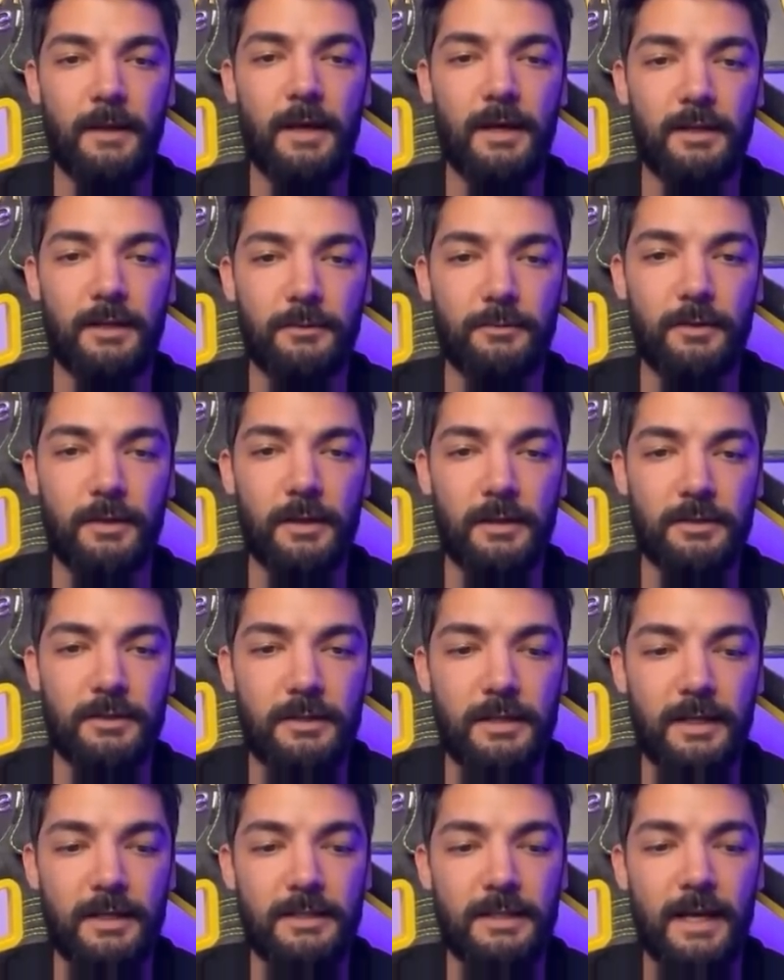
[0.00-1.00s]
I convert it to
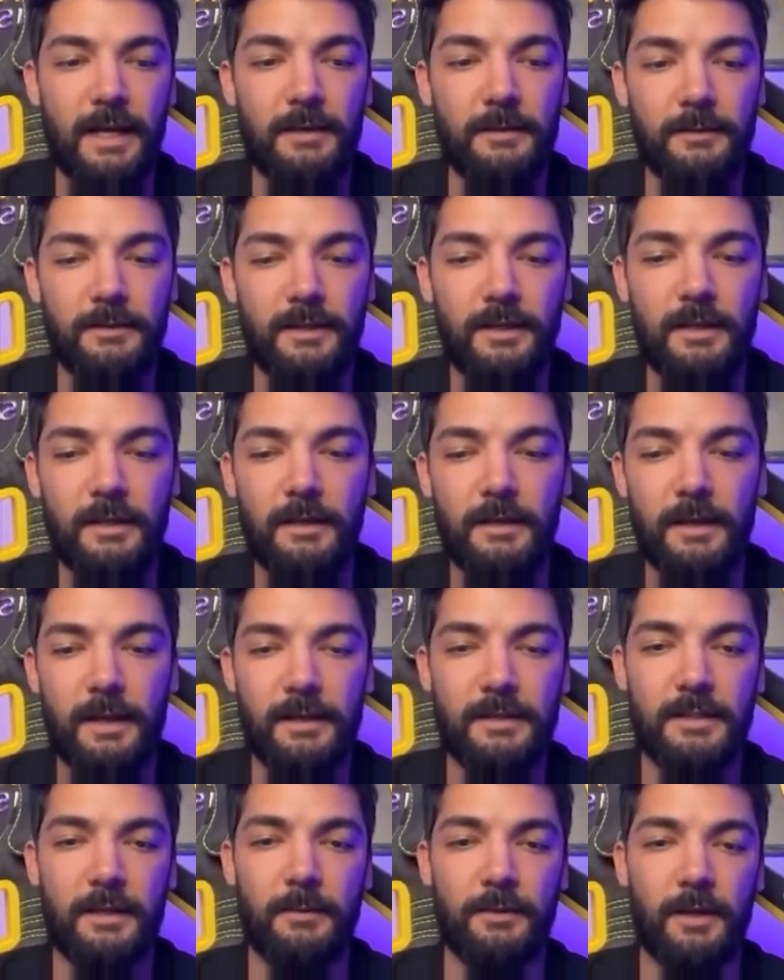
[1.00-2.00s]
the exact fee,
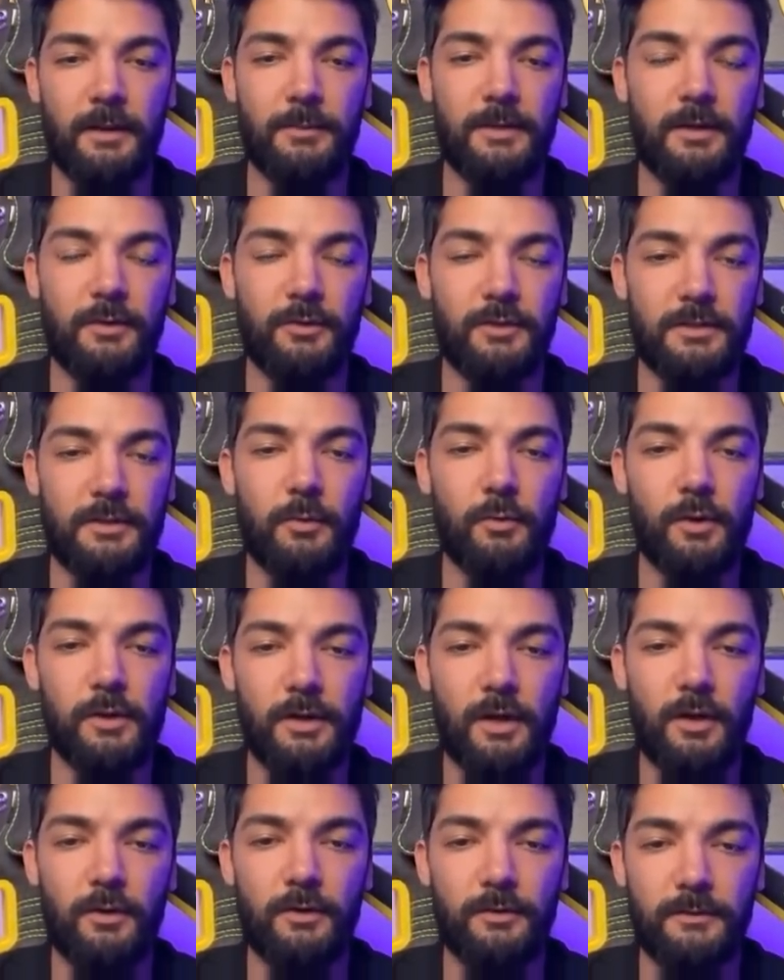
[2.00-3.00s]
and sometimes increase the one
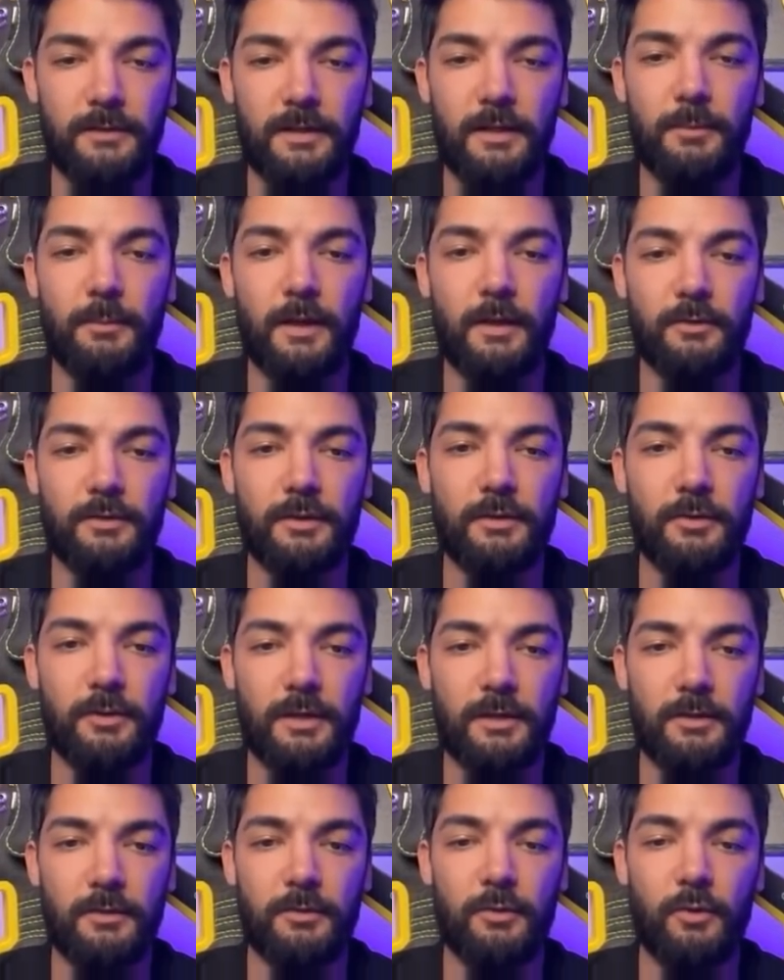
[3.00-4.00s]
dollar fee amount to
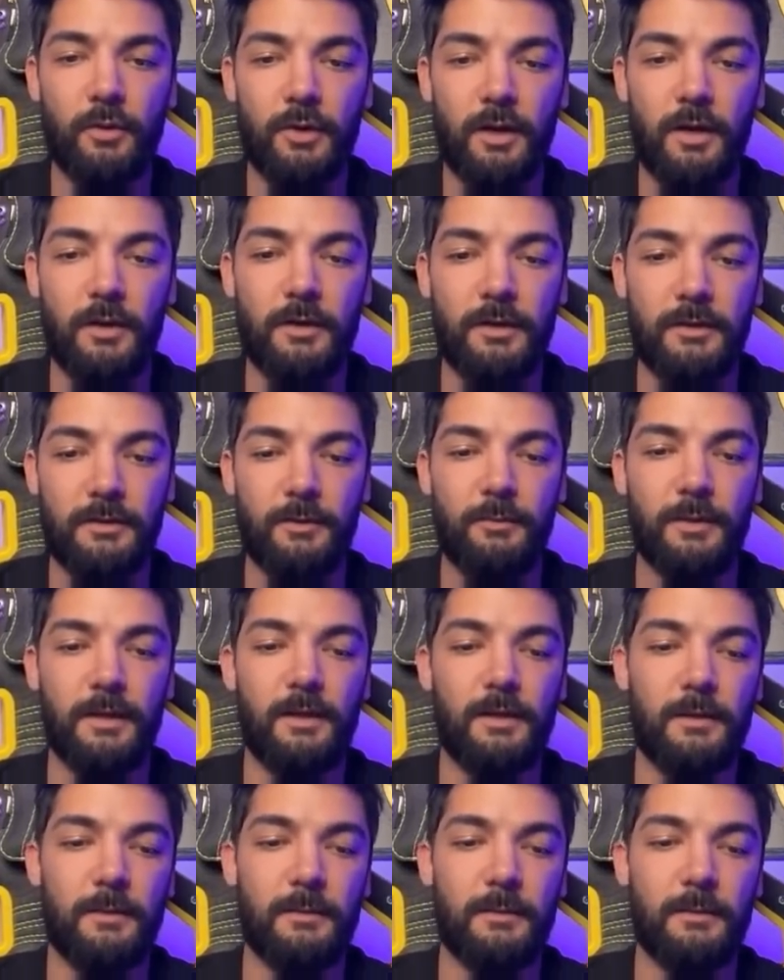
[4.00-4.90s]
three to four dollars from here.